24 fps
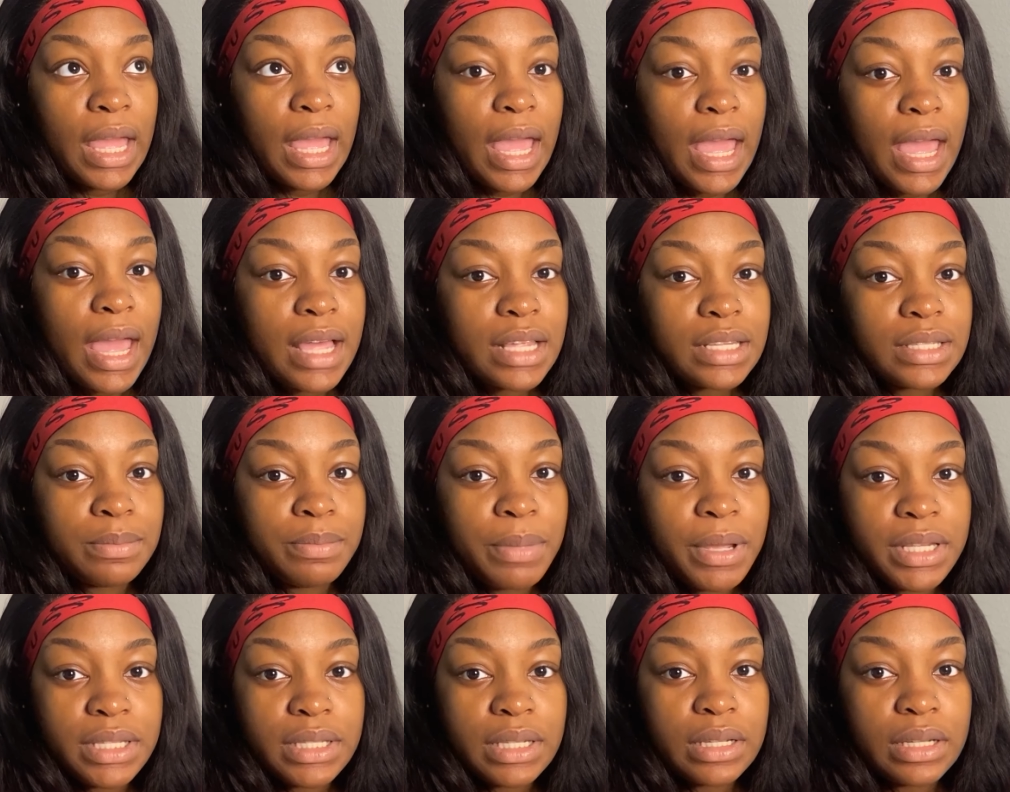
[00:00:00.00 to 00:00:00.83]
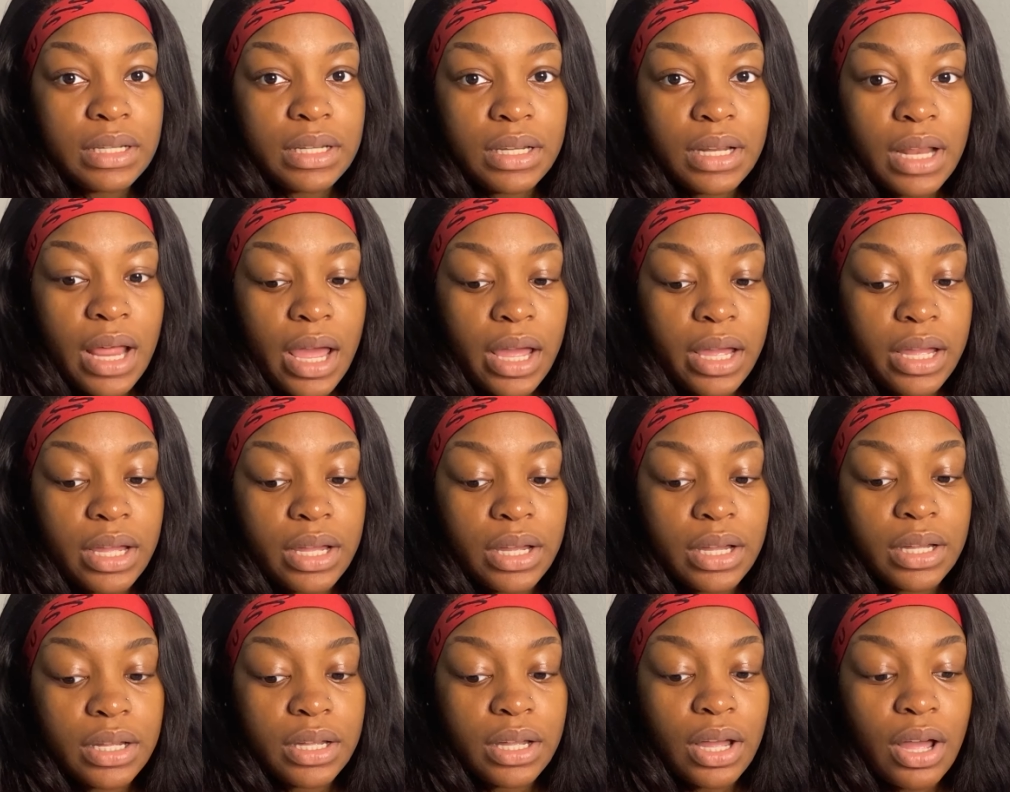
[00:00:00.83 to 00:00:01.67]
as basically like
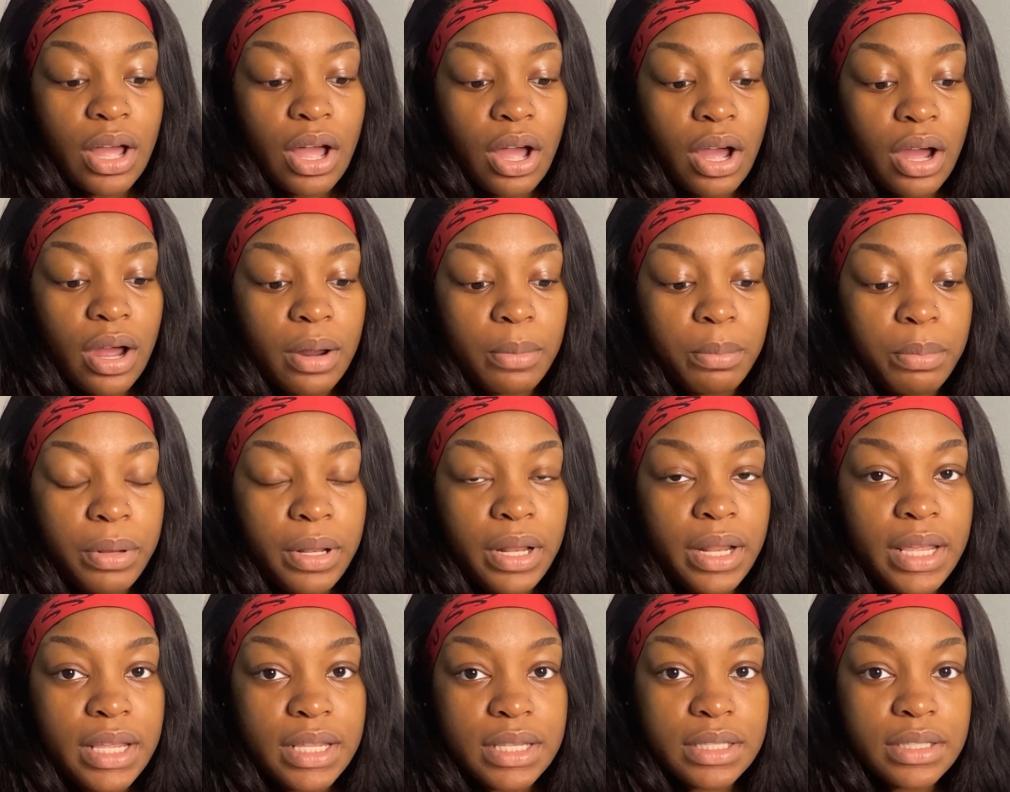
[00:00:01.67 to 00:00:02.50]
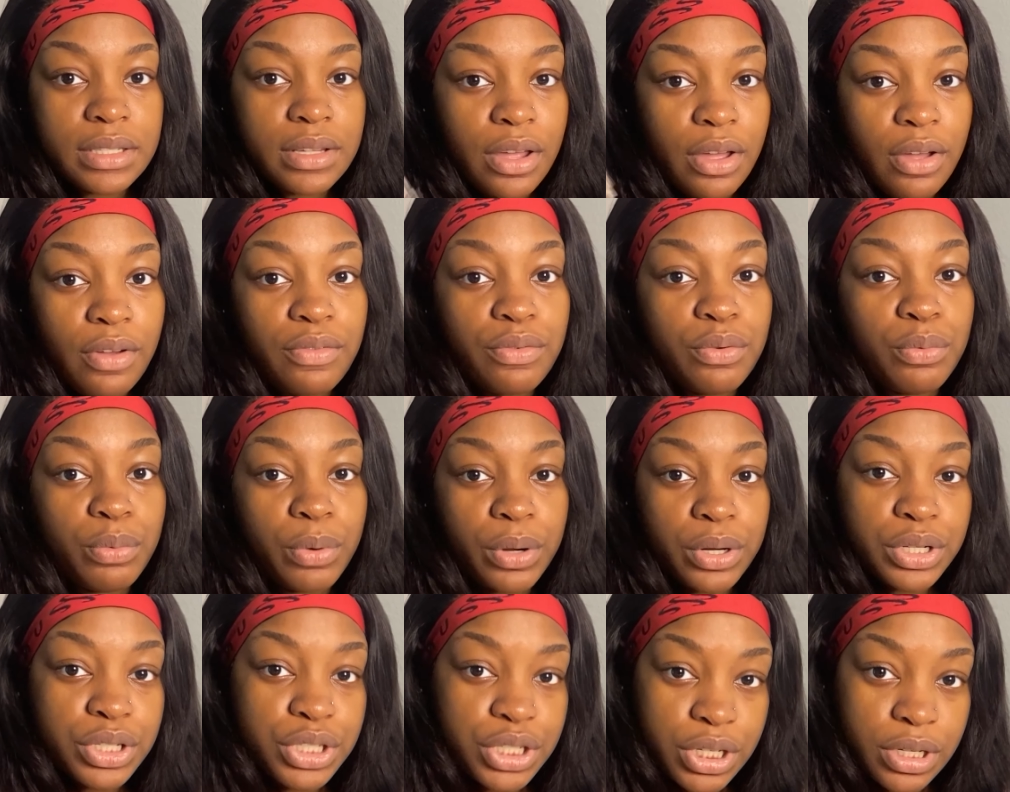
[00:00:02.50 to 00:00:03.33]
our place of
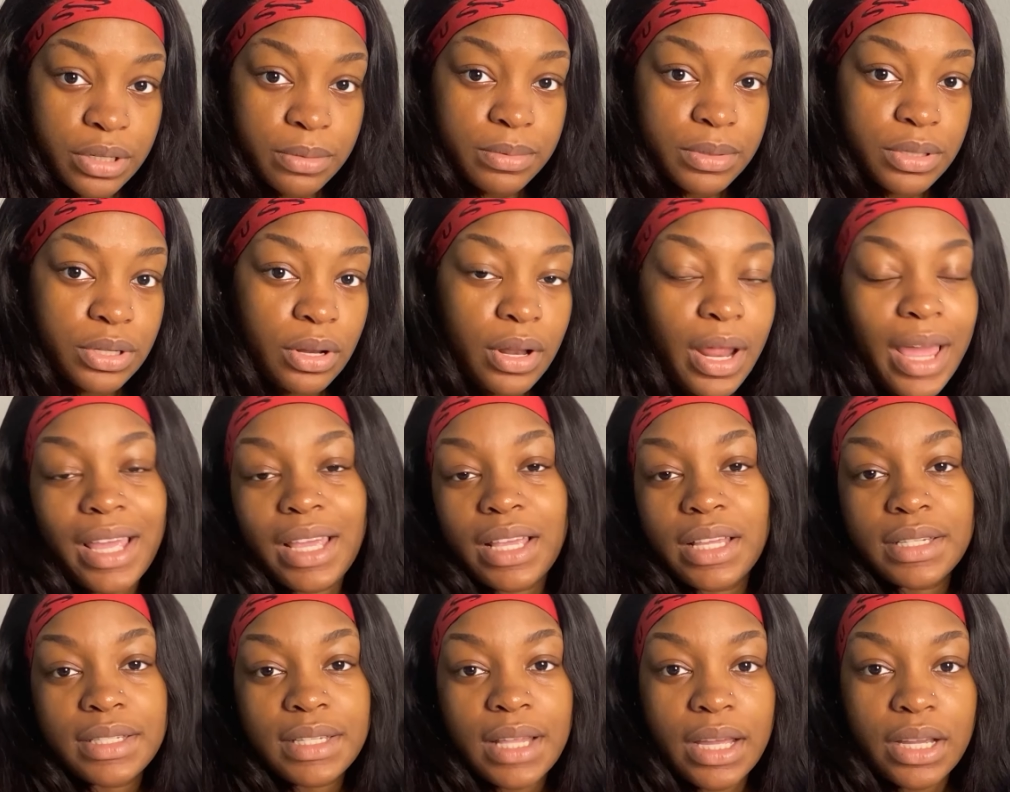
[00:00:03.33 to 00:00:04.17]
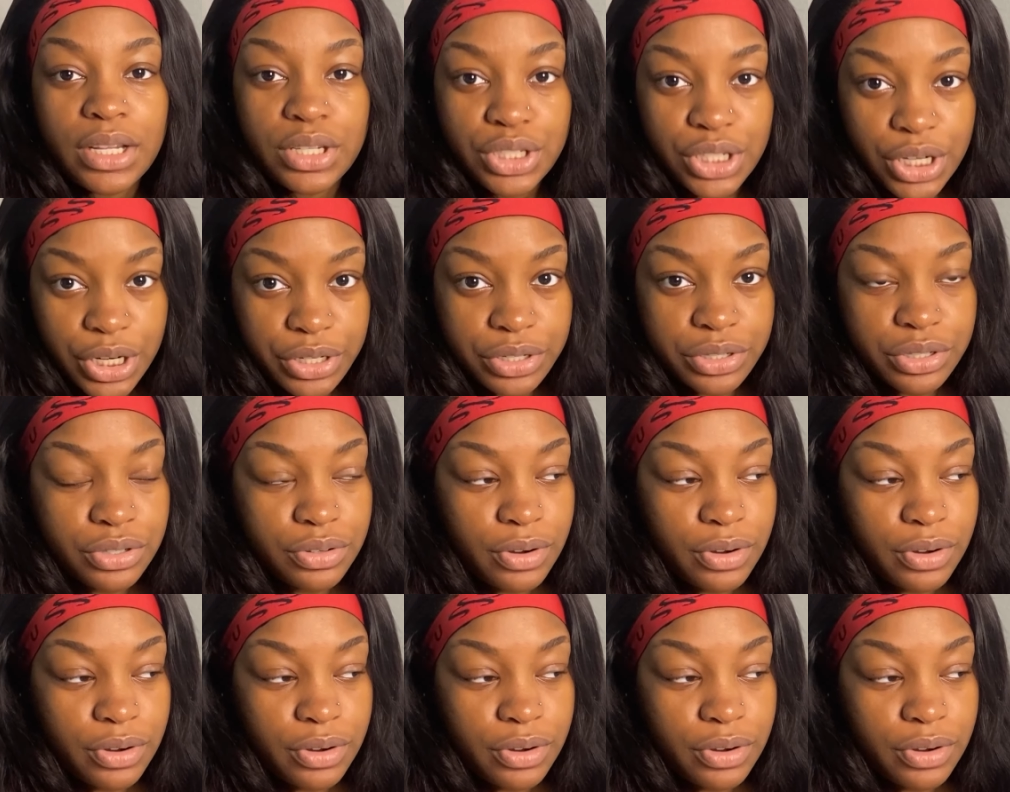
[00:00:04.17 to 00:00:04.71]
worship. So like, it's like a church,